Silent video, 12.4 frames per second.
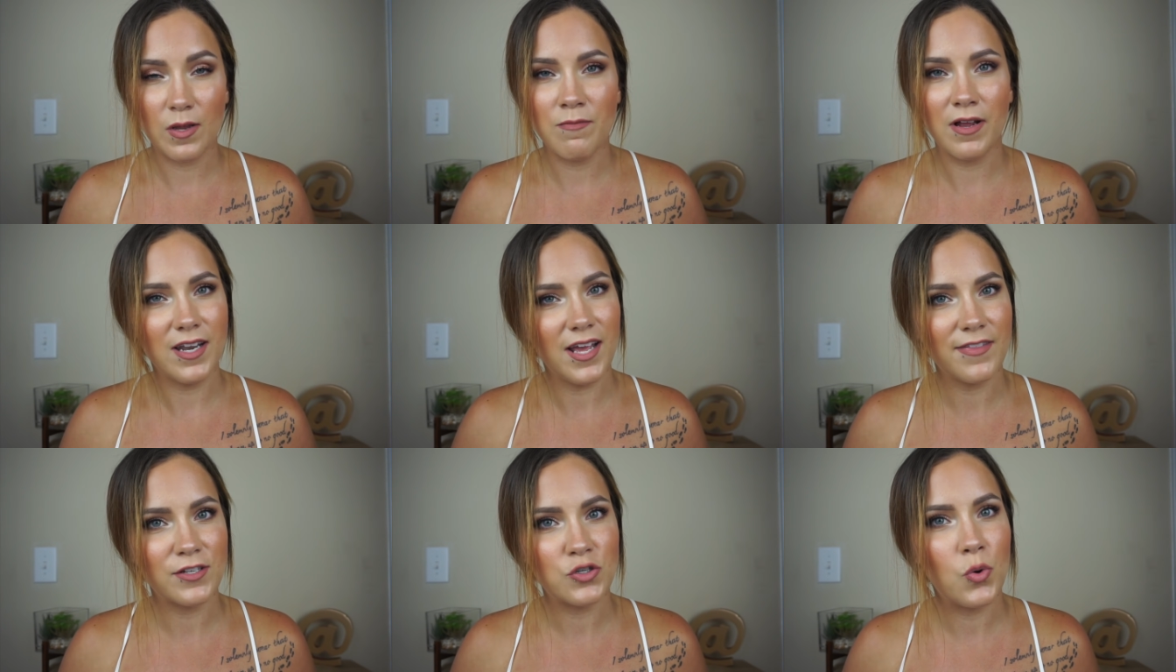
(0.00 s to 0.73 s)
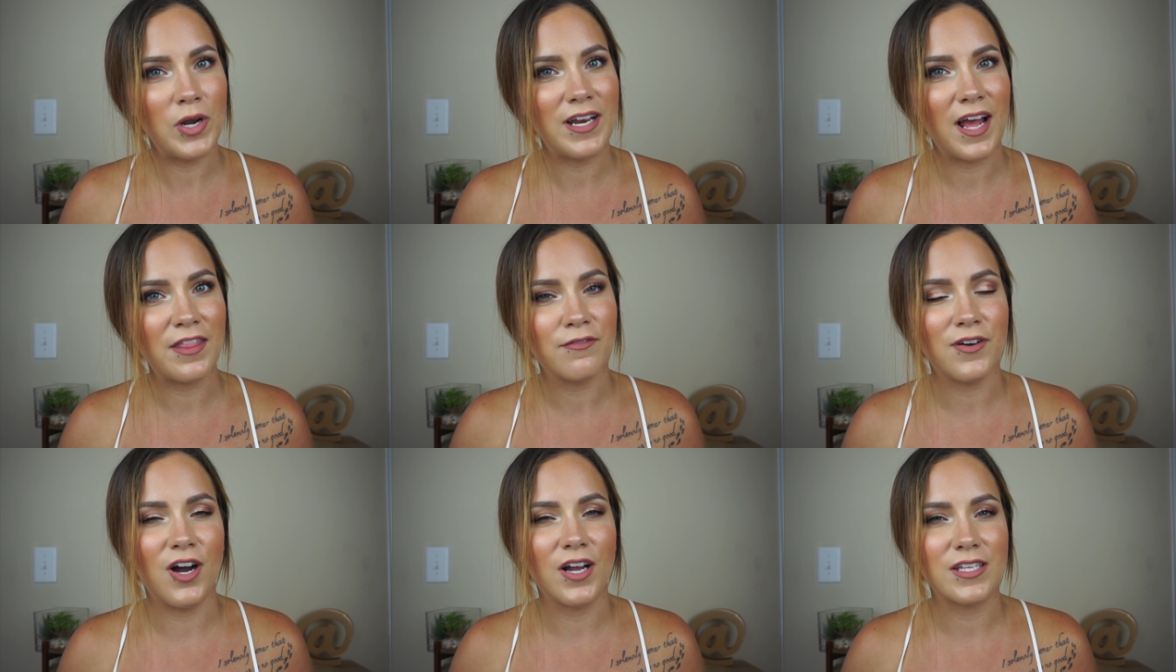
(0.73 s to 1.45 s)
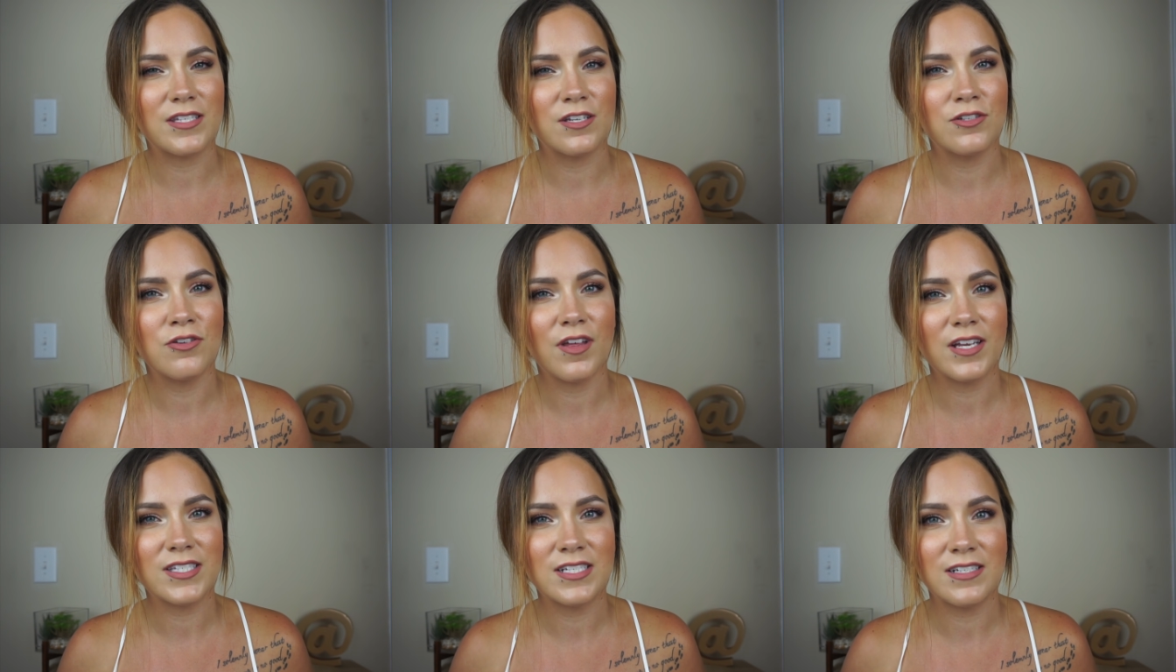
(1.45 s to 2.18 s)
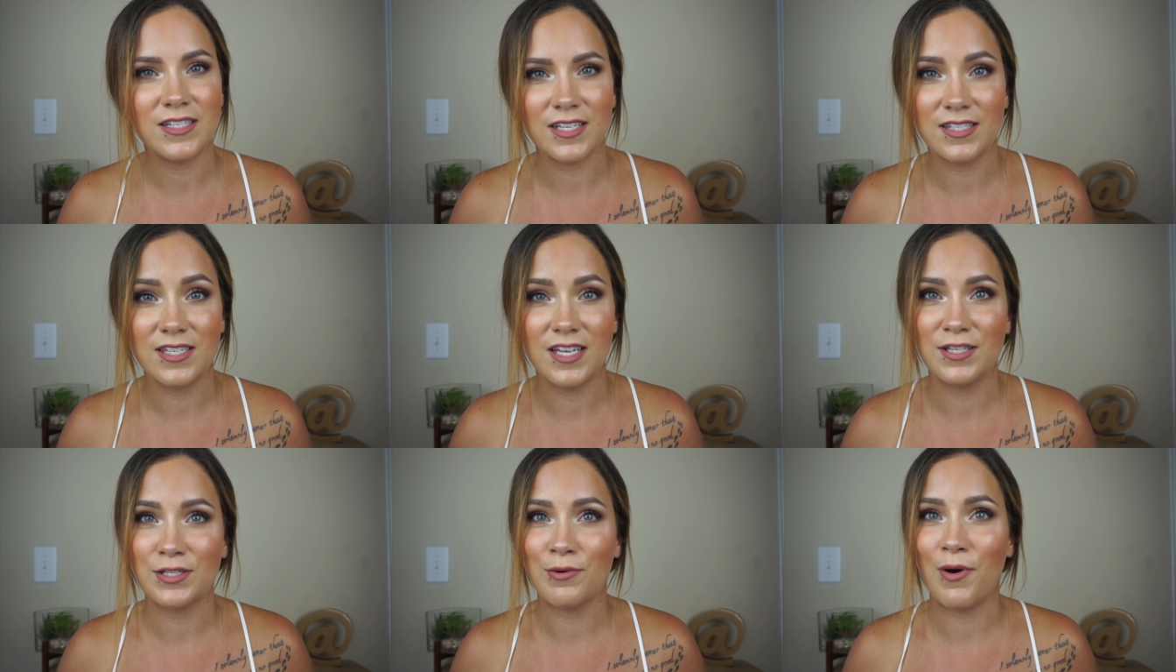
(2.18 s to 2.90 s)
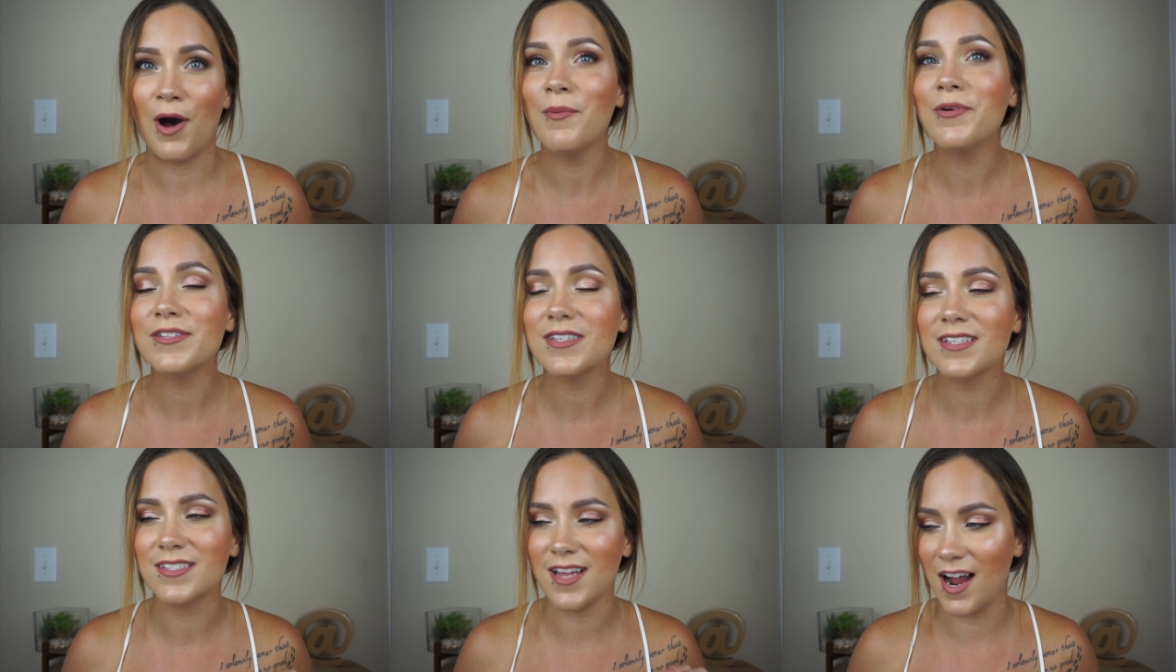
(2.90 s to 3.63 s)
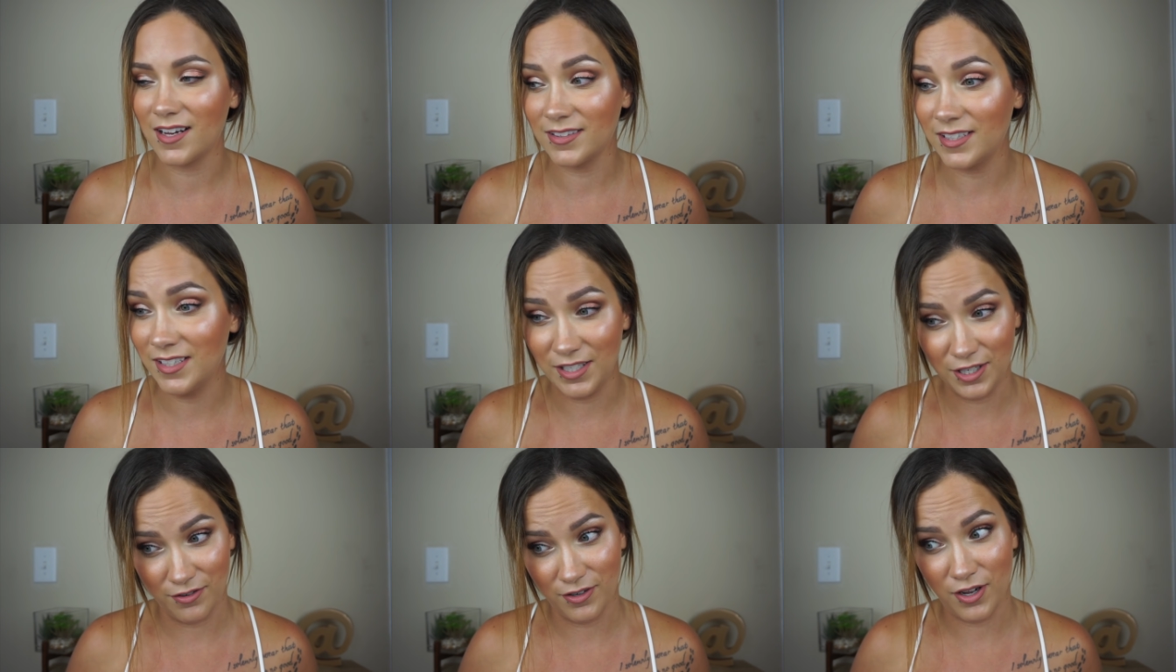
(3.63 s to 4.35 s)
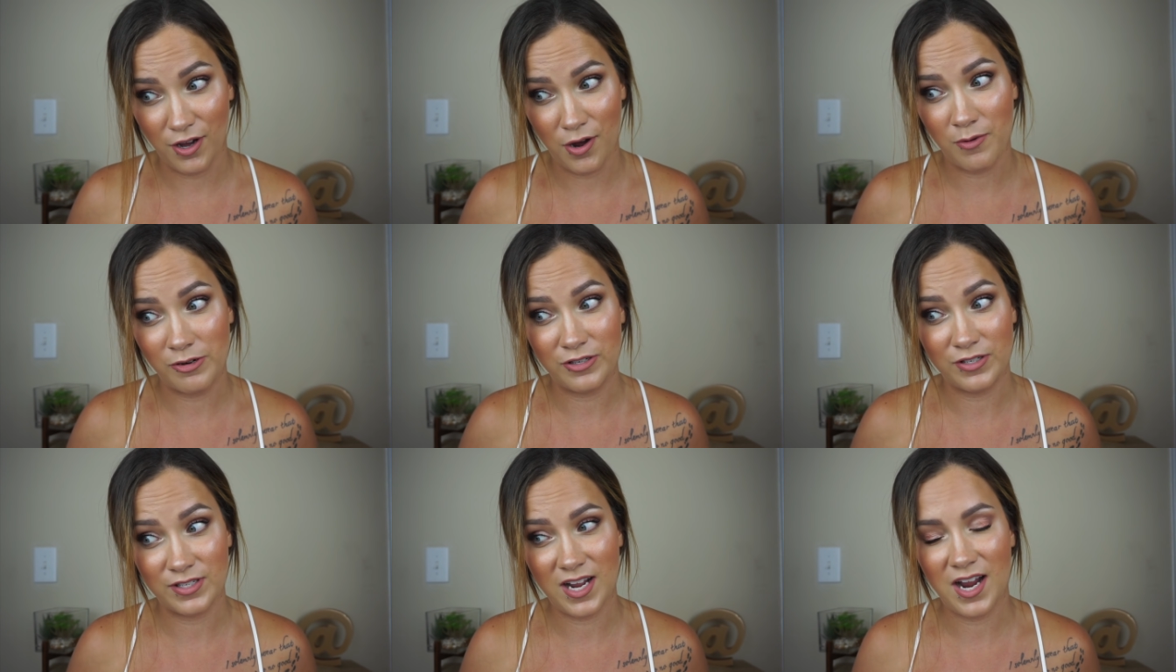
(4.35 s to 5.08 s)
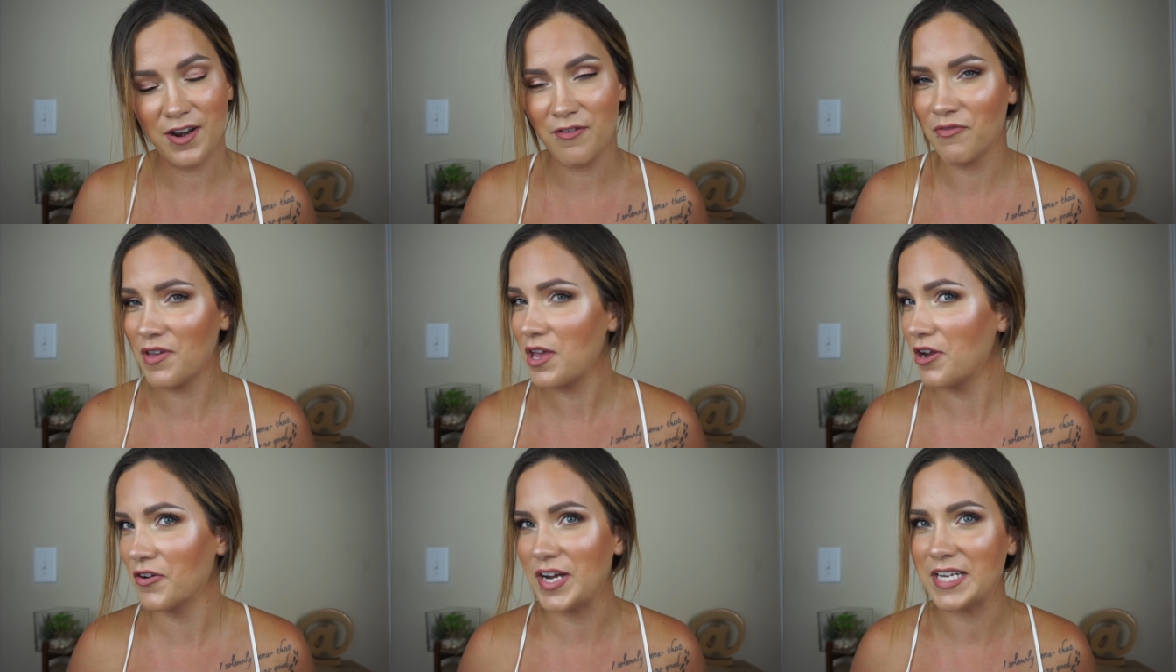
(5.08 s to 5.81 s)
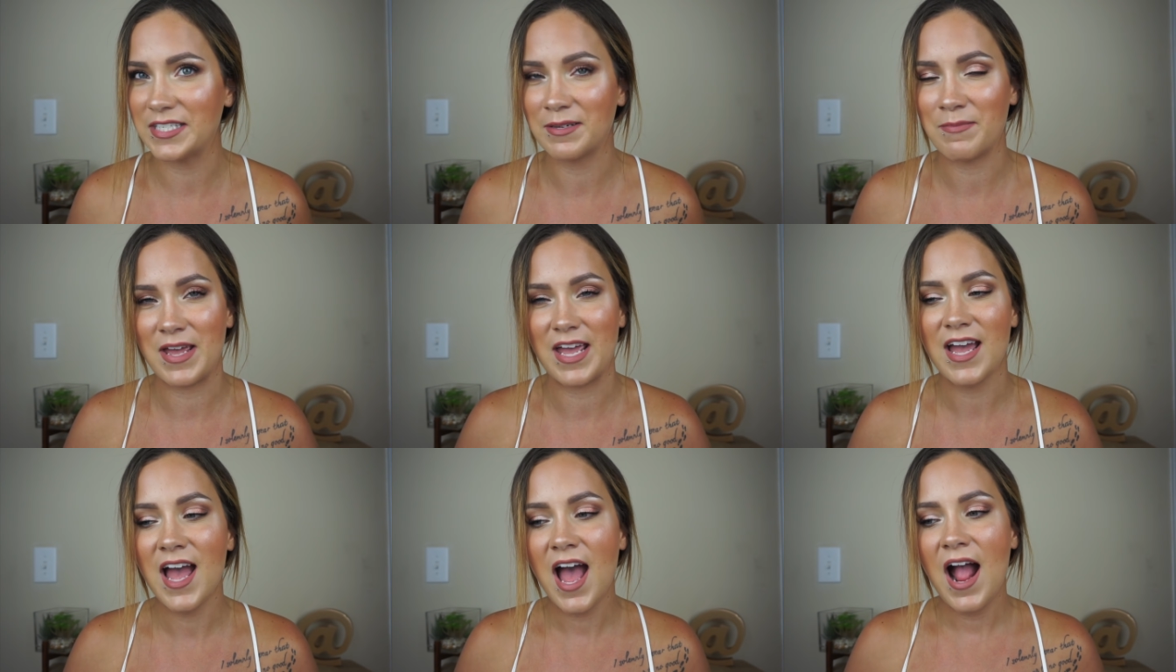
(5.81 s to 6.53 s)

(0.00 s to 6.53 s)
On Monday, the 29th of August in 2016, so almost exactly a year ago, which is kind of eerie to me,